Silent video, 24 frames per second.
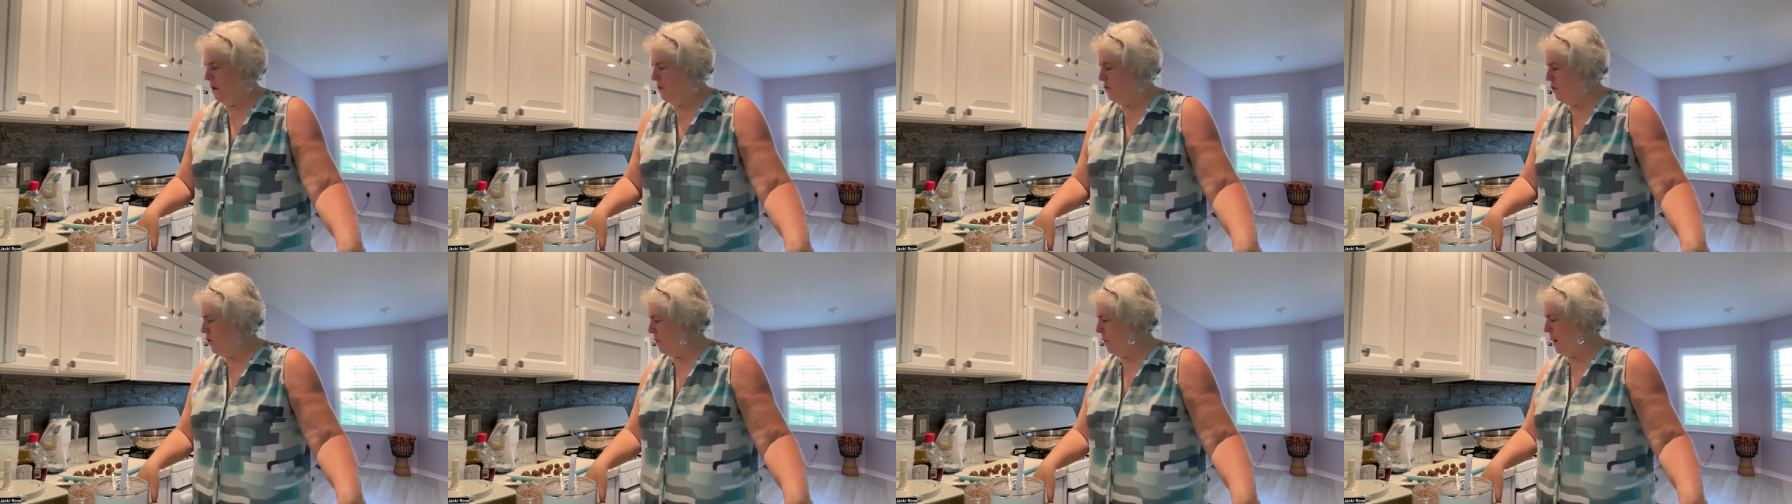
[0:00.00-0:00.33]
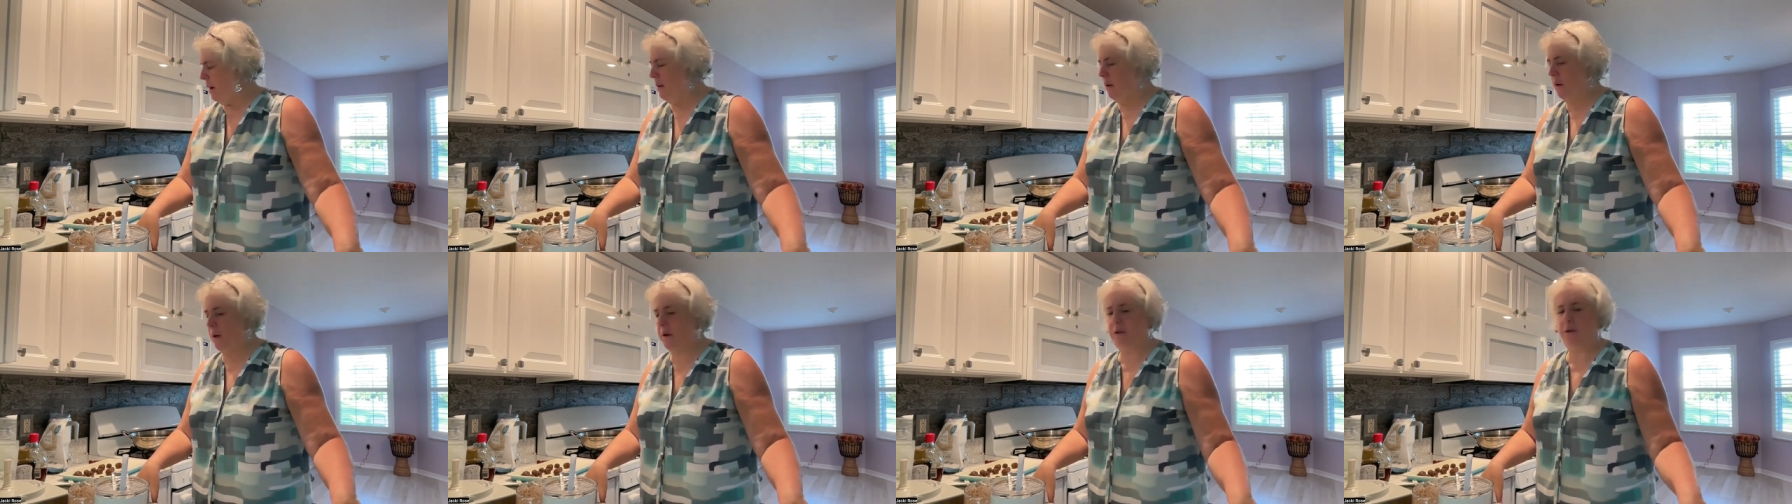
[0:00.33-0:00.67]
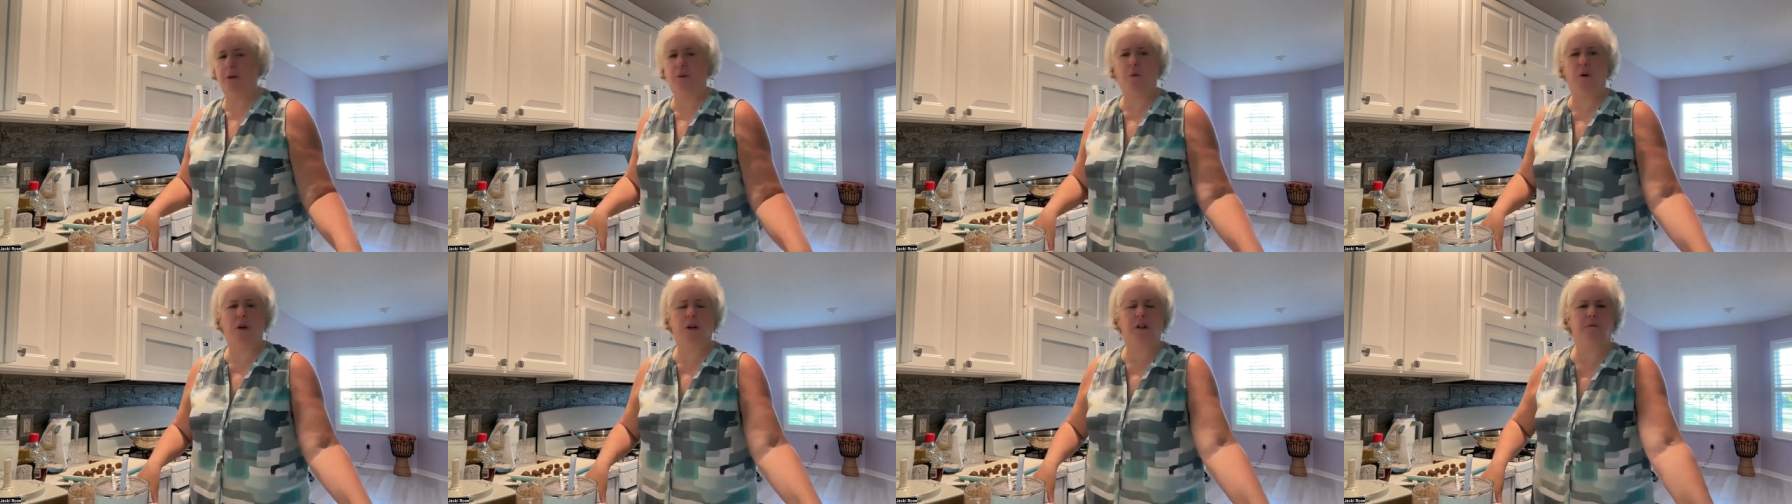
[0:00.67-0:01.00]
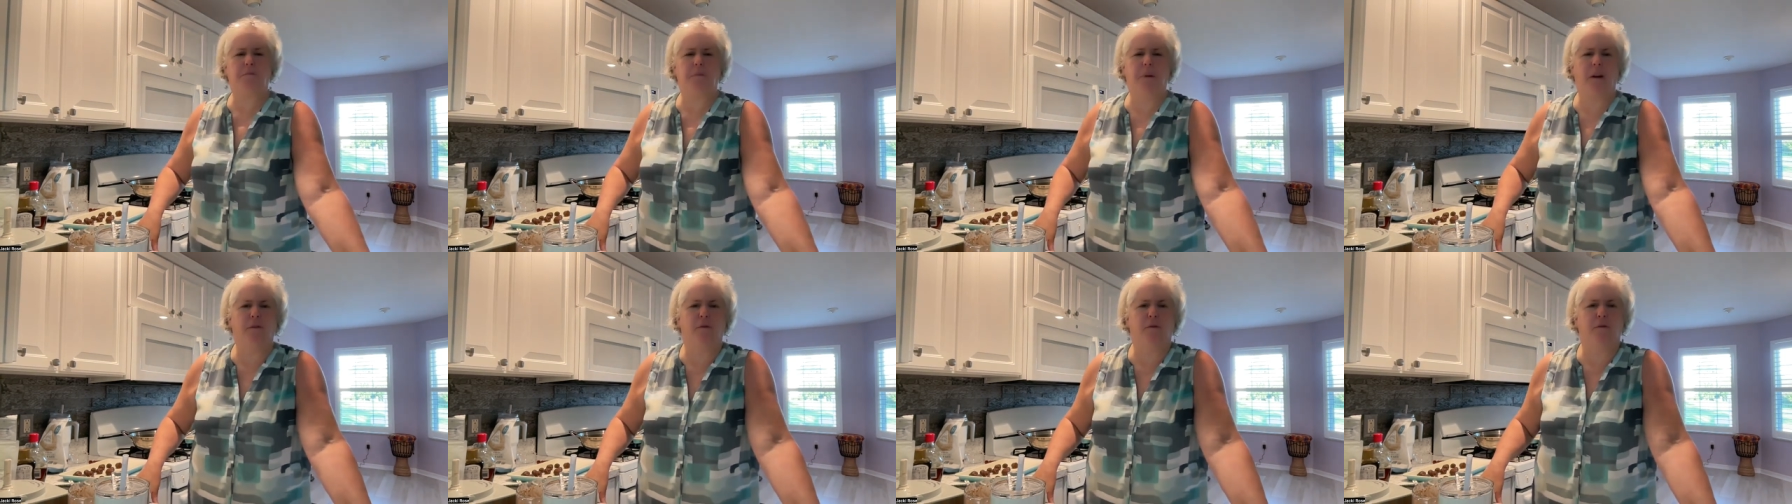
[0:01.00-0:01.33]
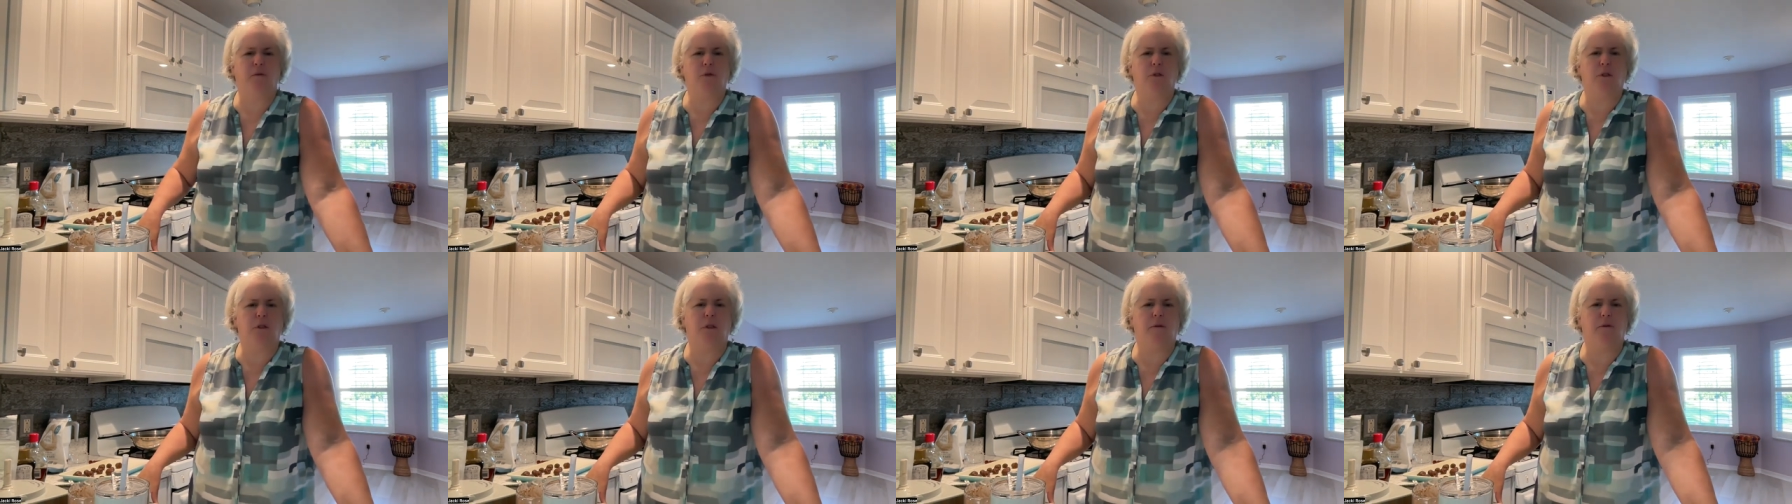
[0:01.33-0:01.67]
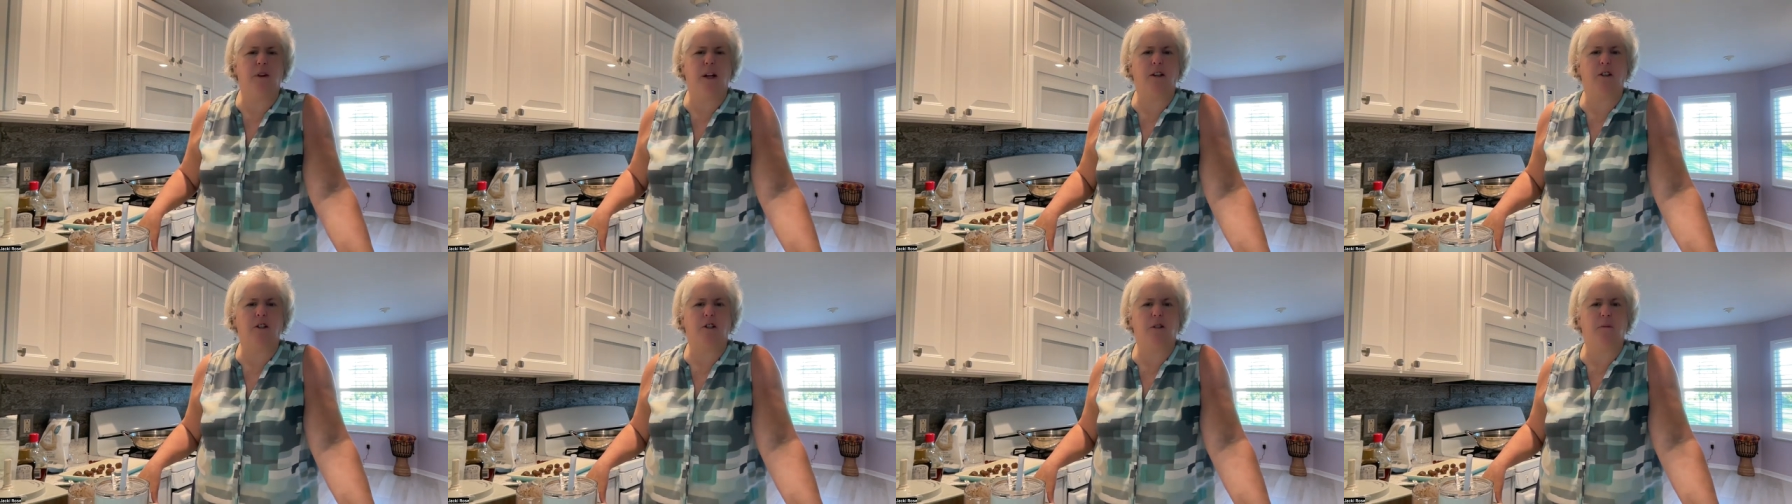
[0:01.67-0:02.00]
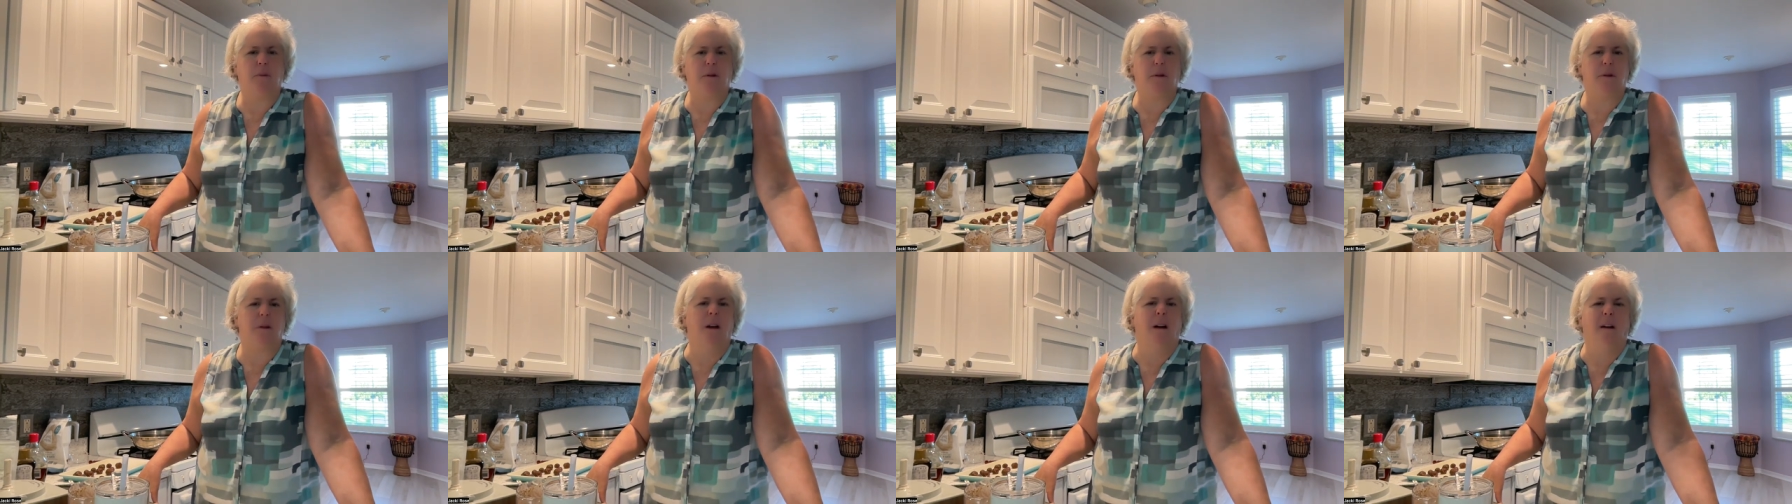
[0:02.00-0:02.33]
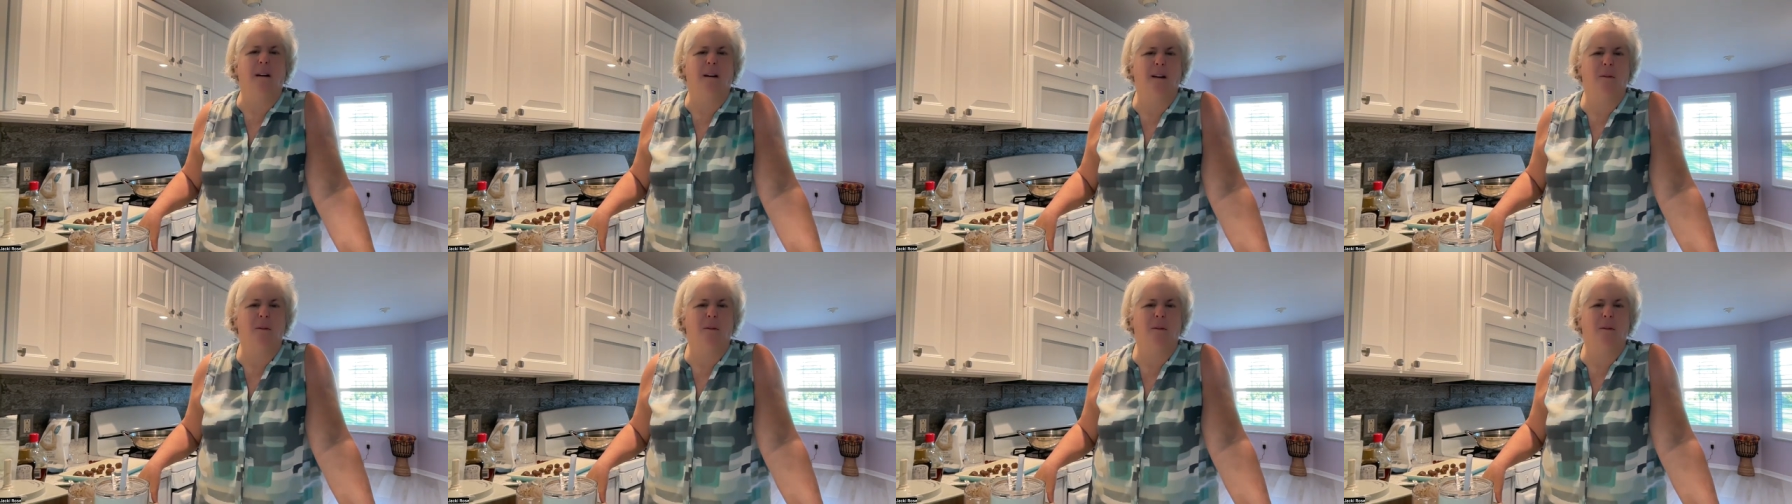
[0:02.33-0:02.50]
you're probably wondering, where's my fruits and vegetables?